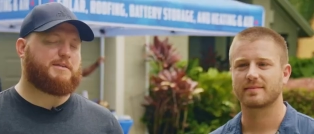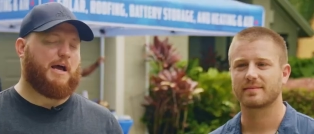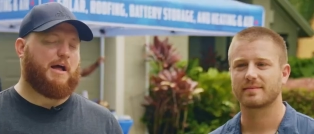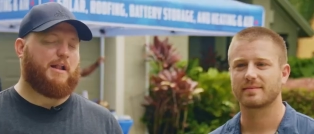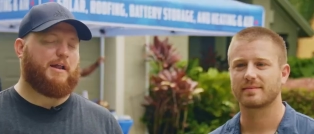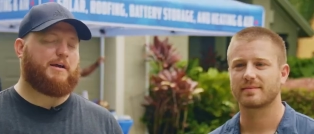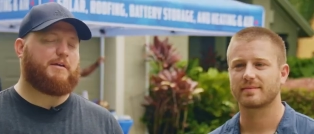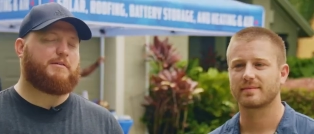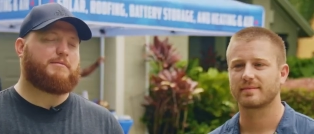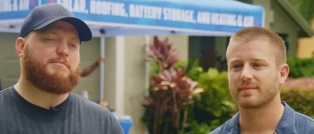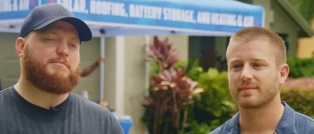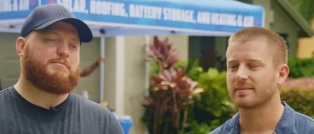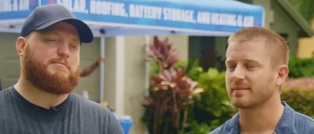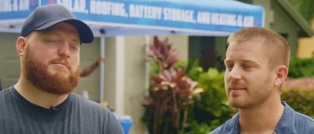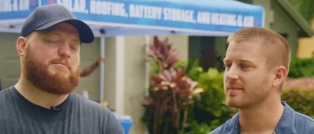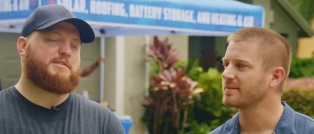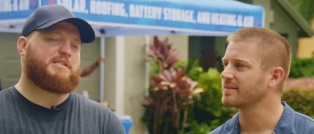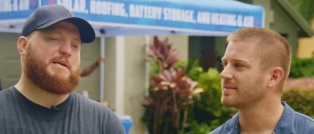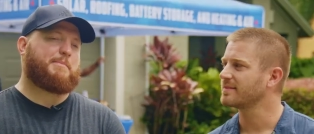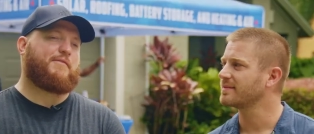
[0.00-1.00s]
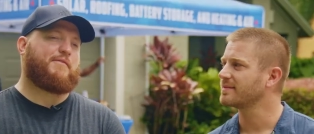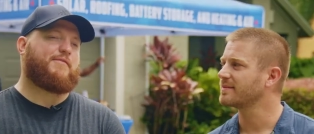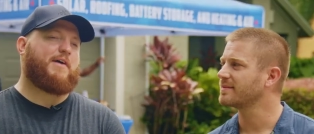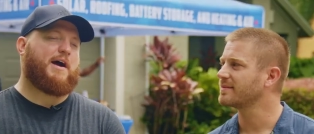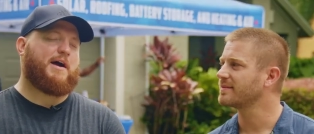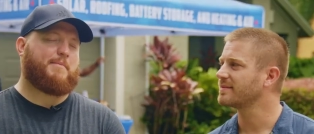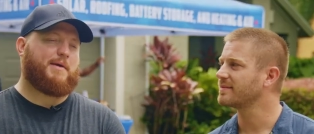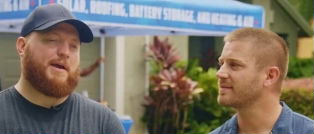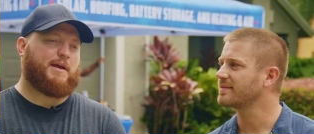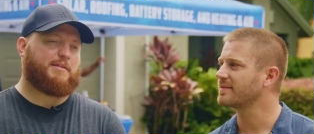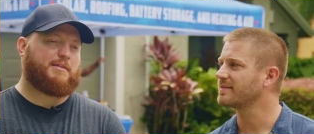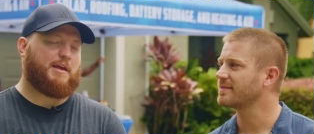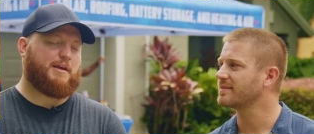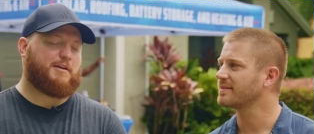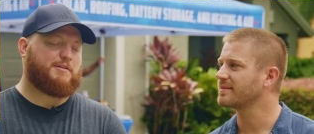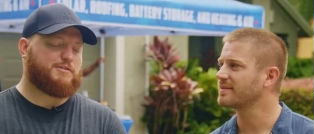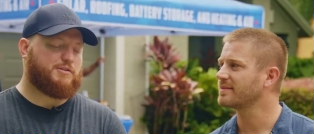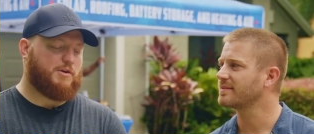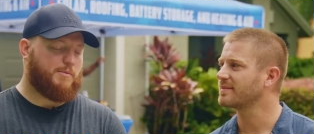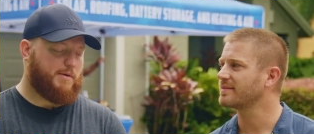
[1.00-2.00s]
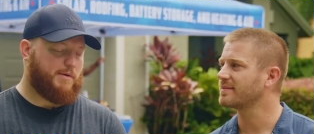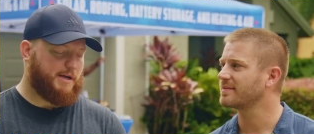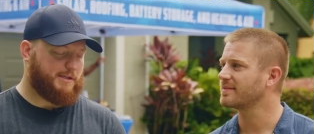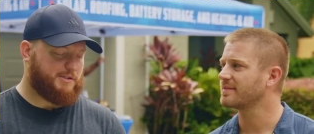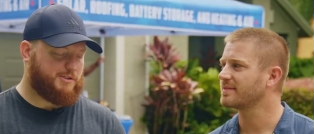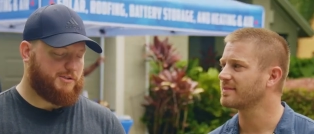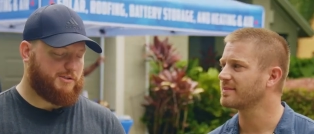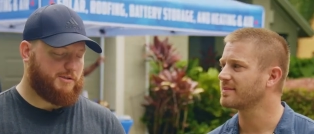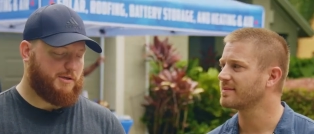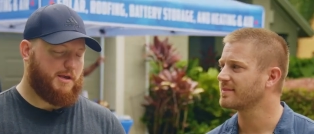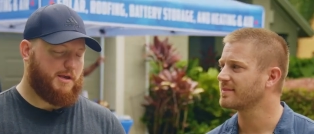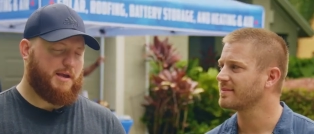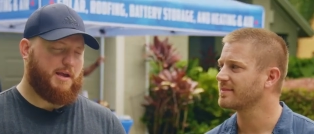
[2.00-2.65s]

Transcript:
Speaker 1: Kelly, Semper Fi man, thank you so much.